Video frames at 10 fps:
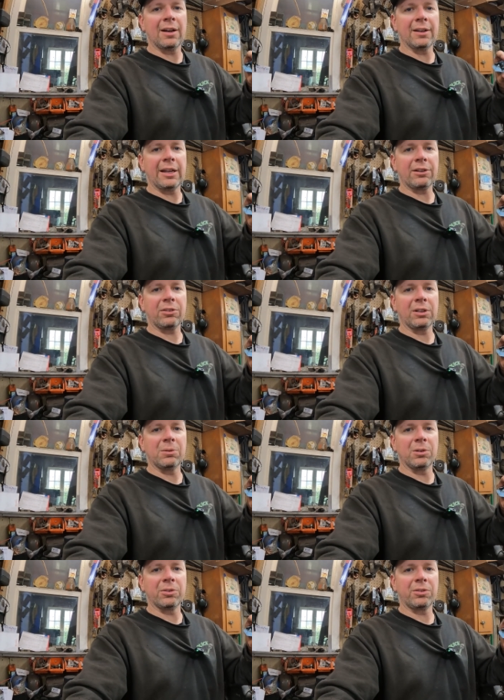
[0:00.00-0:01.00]
it
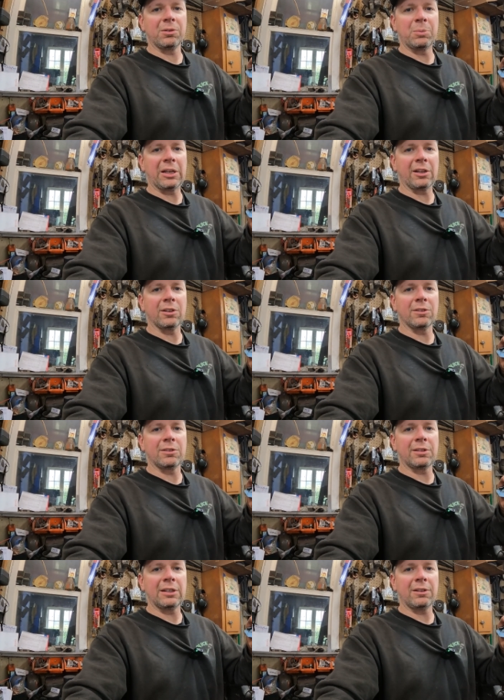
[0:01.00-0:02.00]
actually should make a good
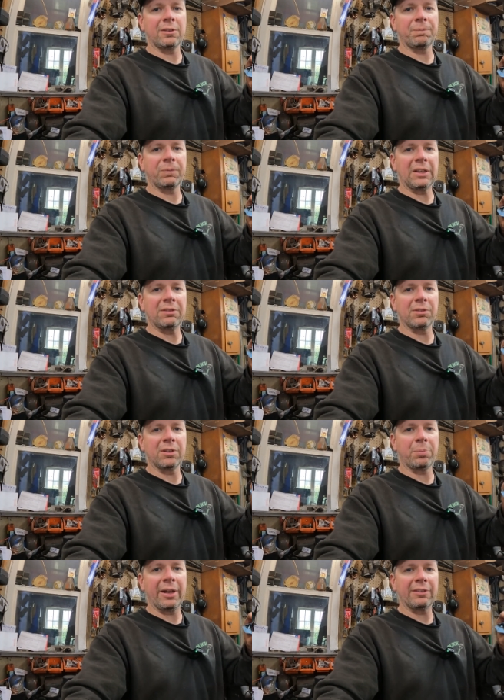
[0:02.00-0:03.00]
seal, even
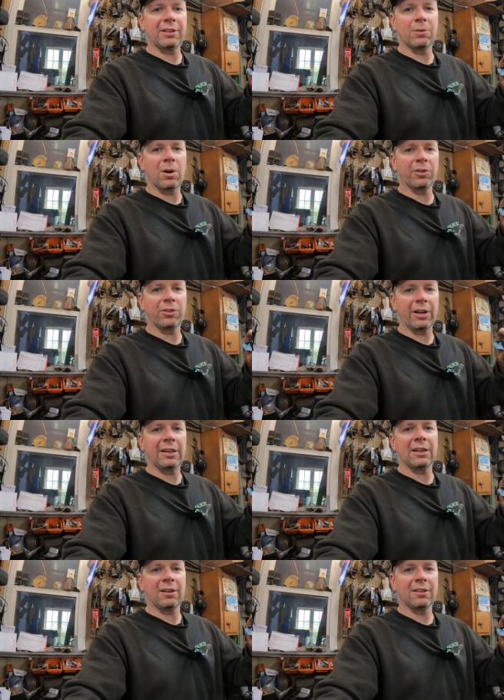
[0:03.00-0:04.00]
with the plastic washer
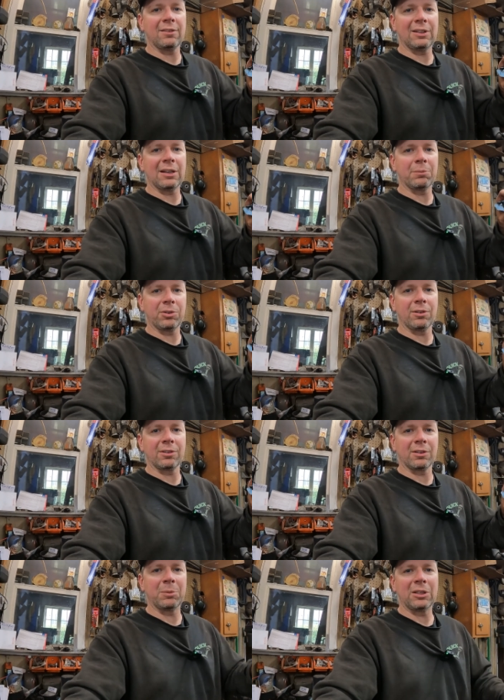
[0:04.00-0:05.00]
and the RTV. I'm sure
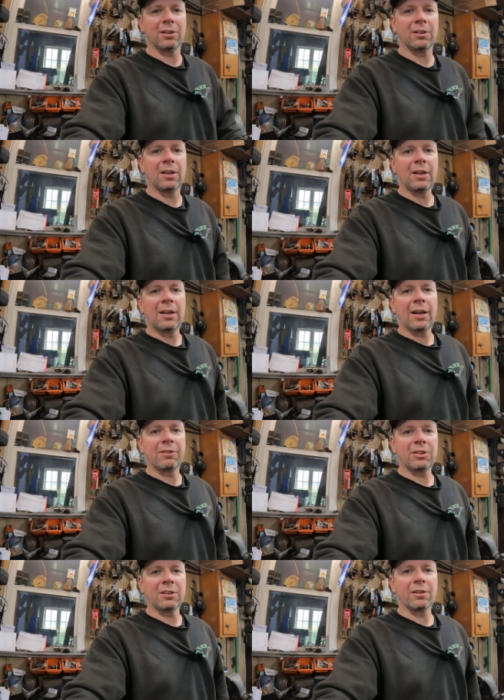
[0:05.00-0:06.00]
it's going to be good.
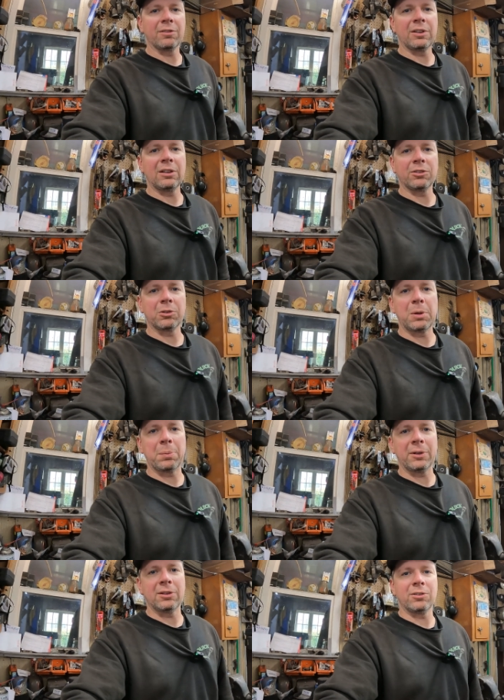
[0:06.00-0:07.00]
I've seen other videos where
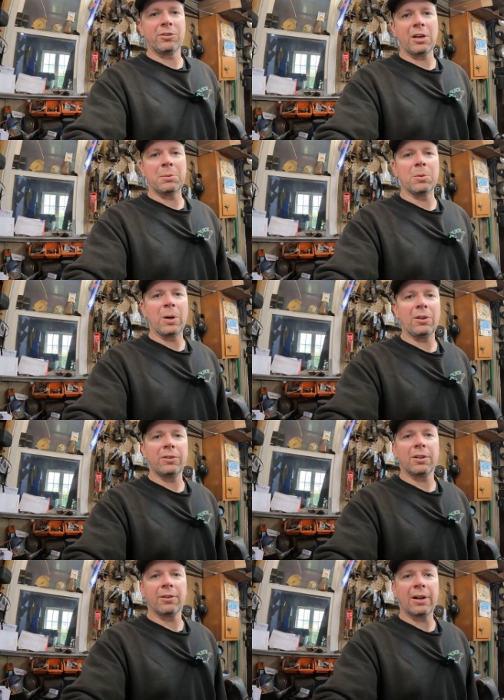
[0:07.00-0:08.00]
people use JB
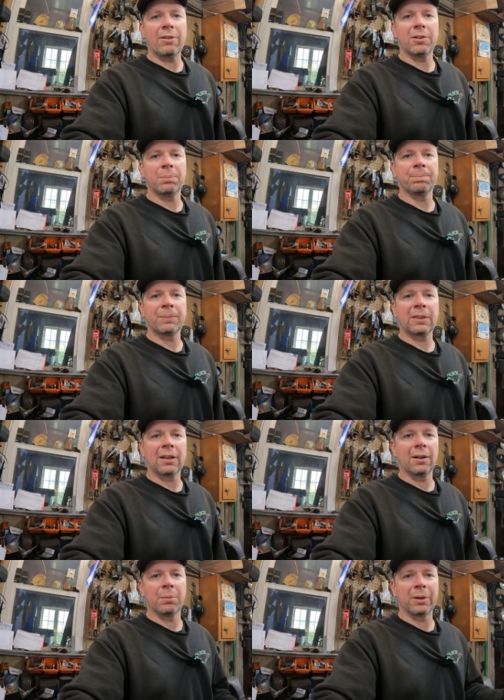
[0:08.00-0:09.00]
Weld around them.
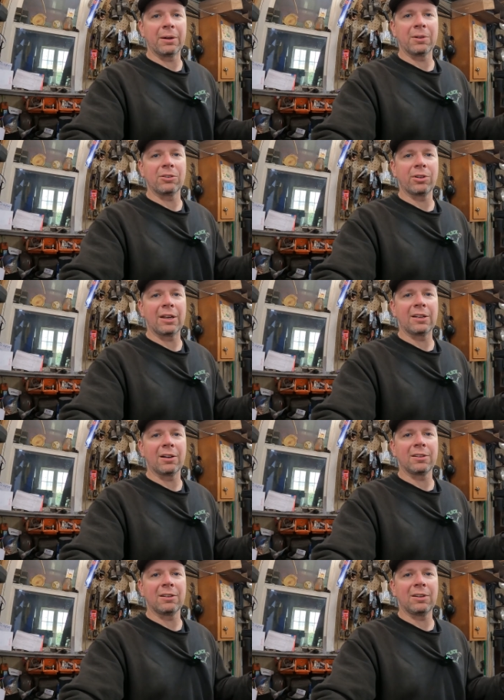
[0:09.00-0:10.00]
I'm going to try the
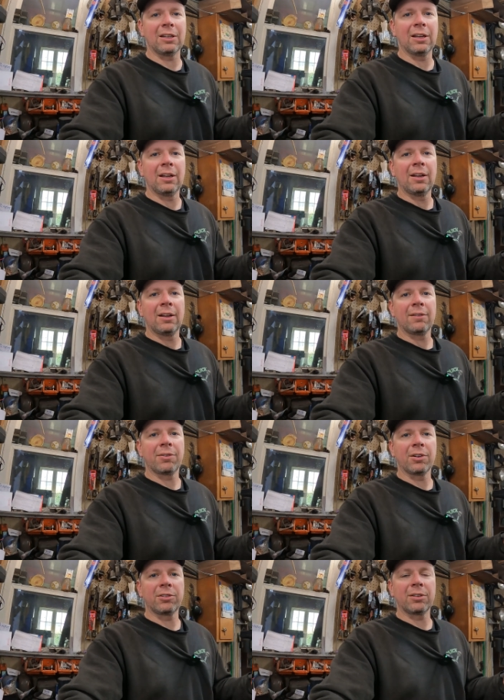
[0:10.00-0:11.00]
RTV
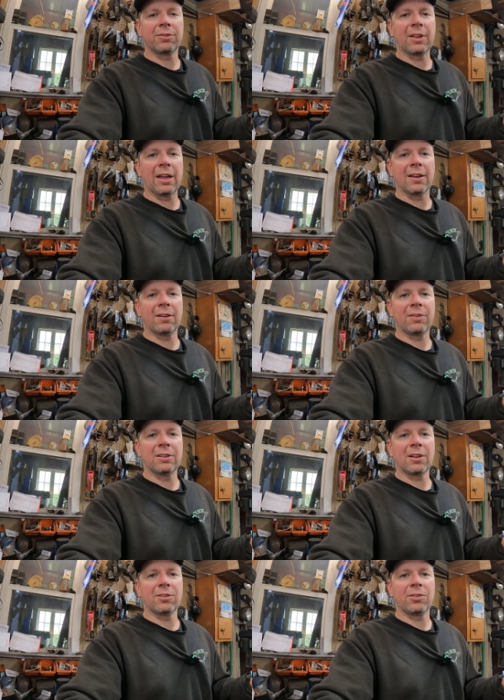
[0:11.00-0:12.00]
first. If
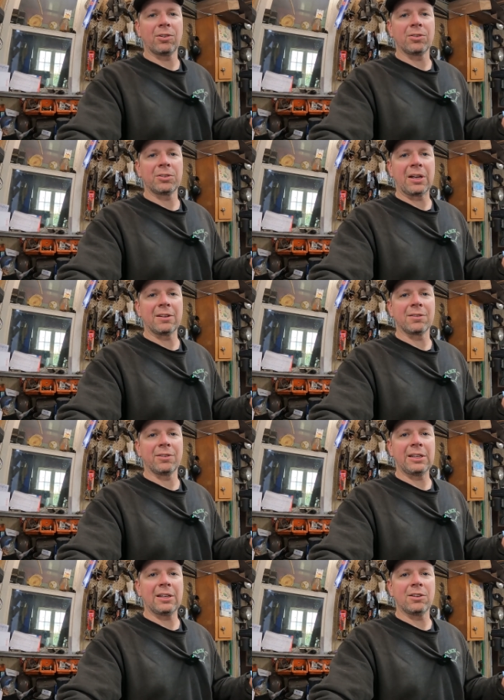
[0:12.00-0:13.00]
it does show signs
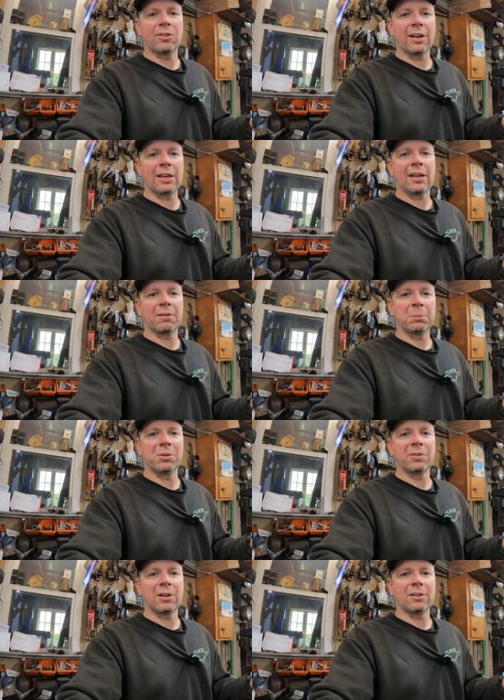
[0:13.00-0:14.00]
of leakage, I can
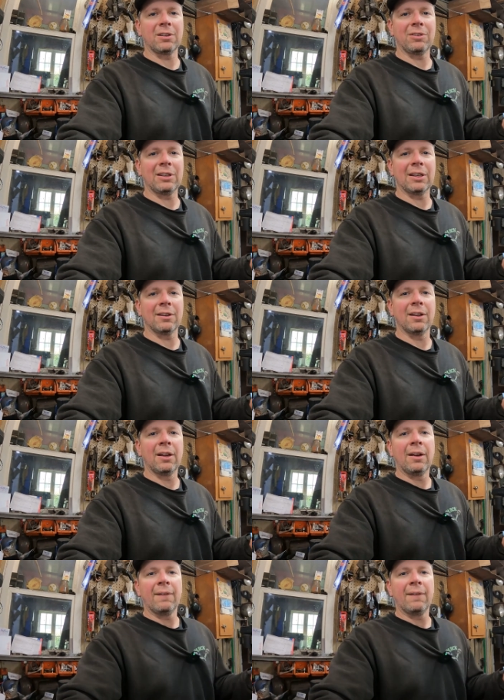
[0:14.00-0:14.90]
remove the RTV and